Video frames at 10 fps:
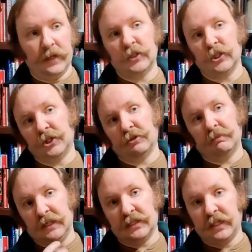It's just
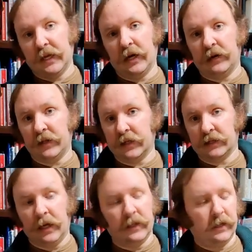it's there and then it's
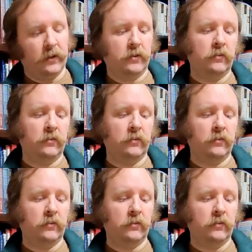not there.